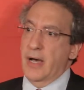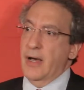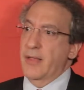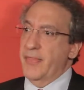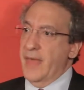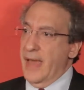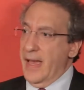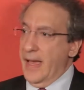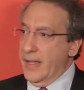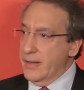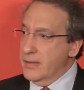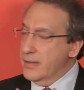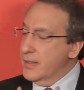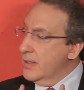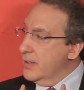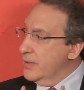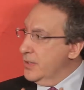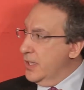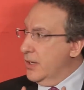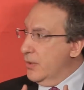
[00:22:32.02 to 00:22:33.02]
on that,
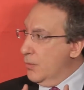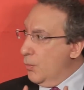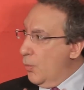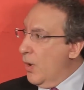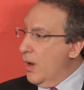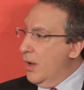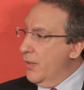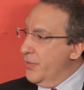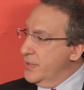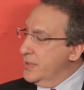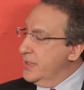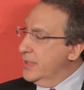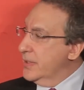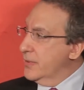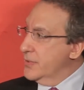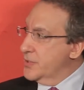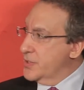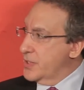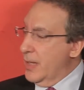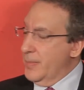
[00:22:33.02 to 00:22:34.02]
while the
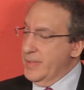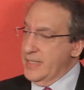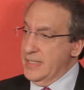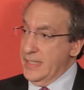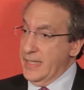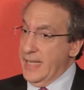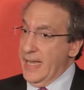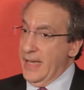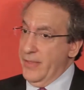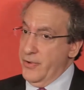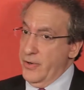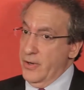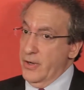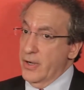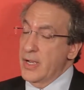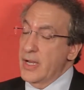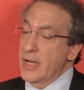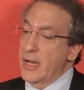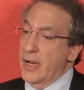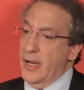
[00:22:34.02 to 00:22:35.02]
deal is coming together.